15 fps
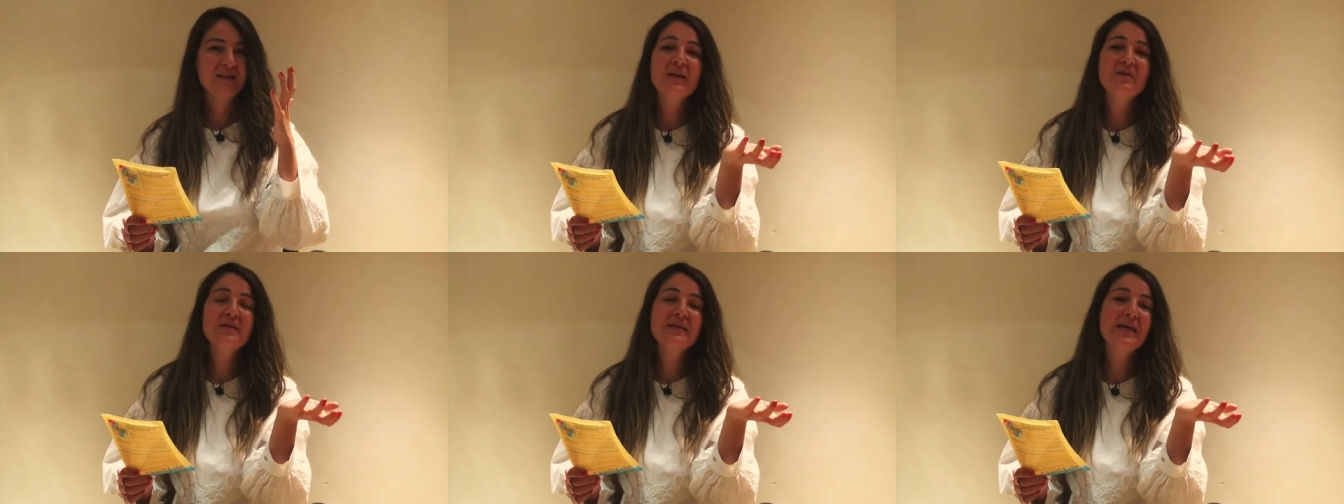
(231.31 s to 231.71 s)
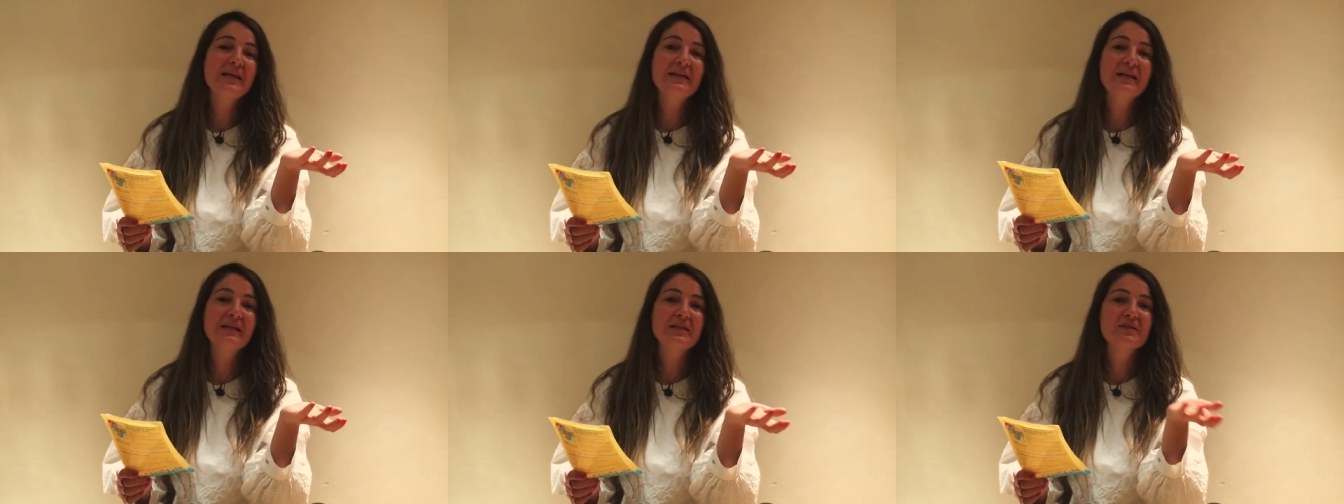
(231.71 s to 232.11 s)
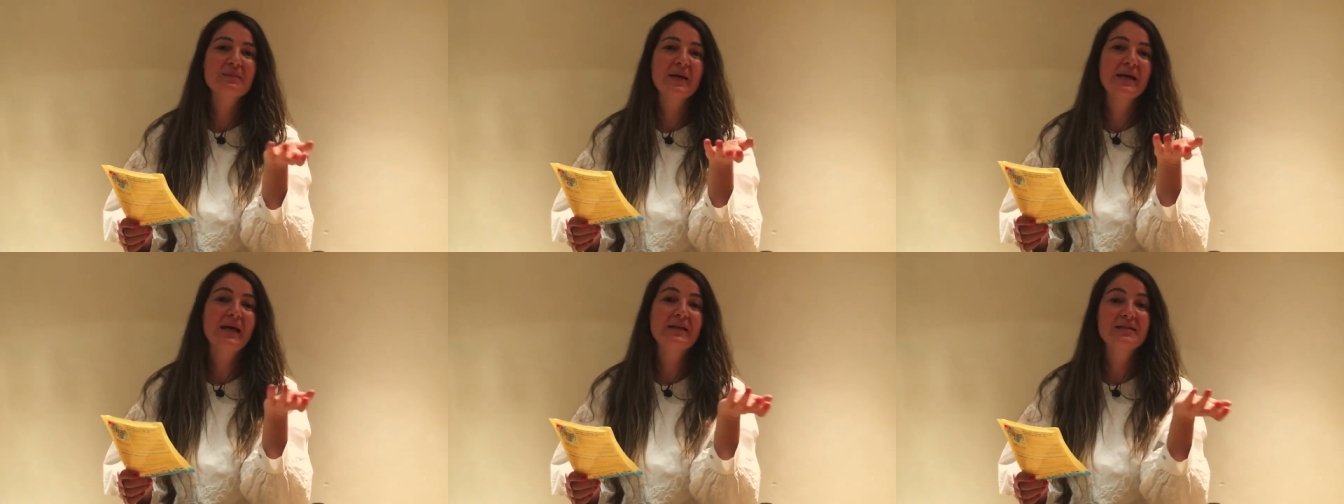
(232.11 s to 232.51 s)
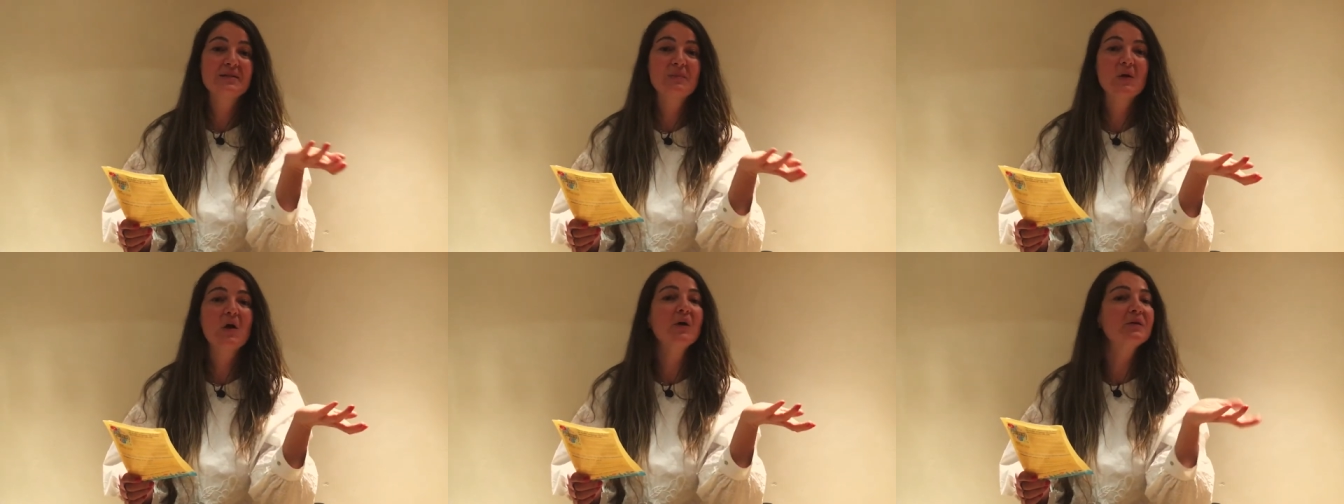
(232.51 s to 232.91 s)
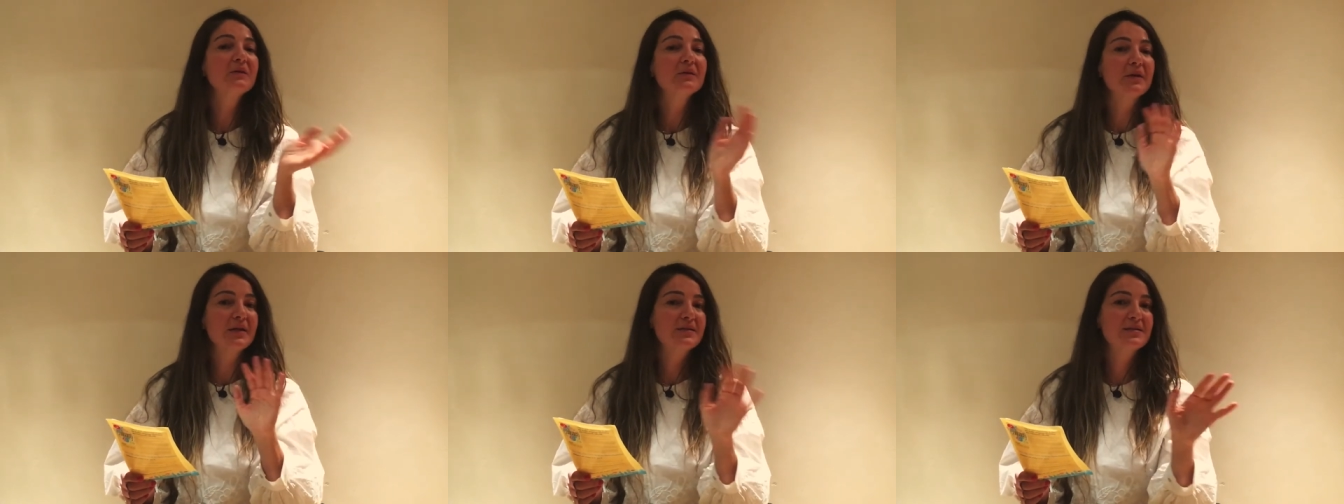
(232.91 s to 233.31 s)
Like you say in English, my head is
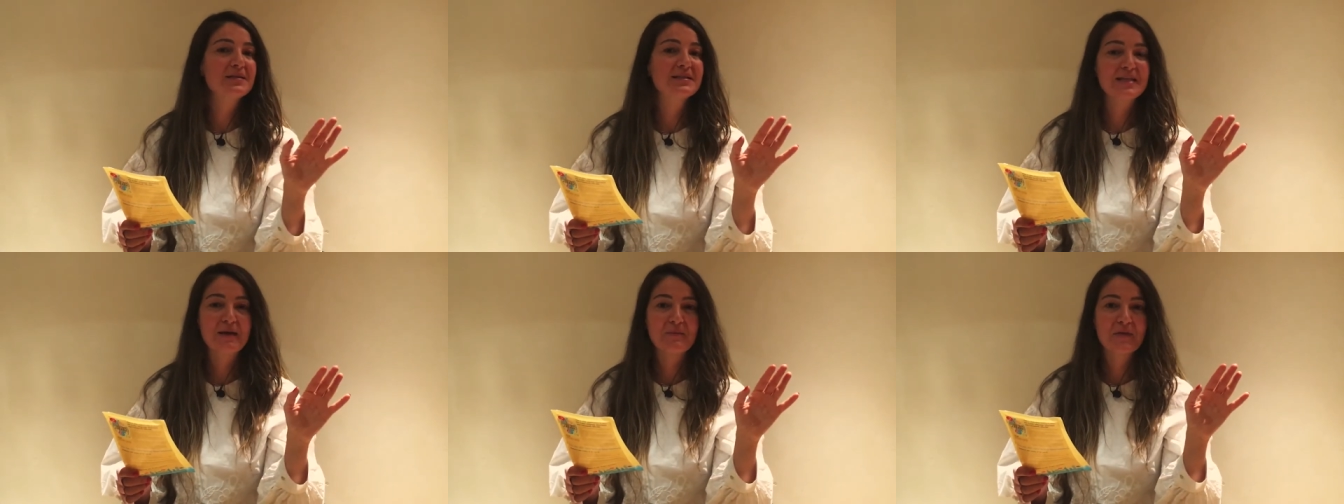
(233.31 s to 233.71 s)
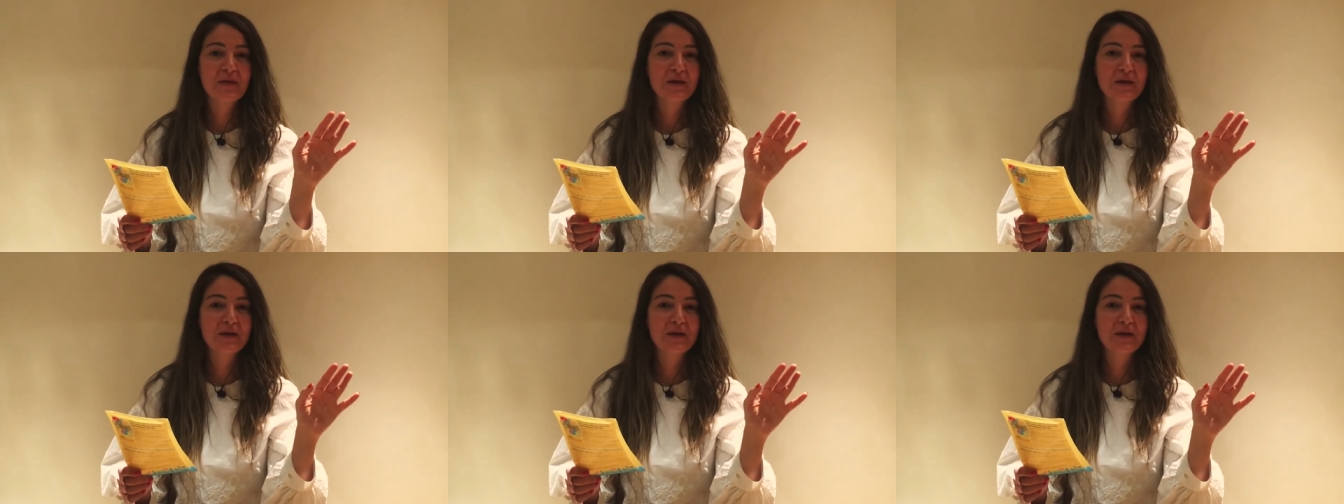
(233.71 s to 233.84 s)
blocked, it's the same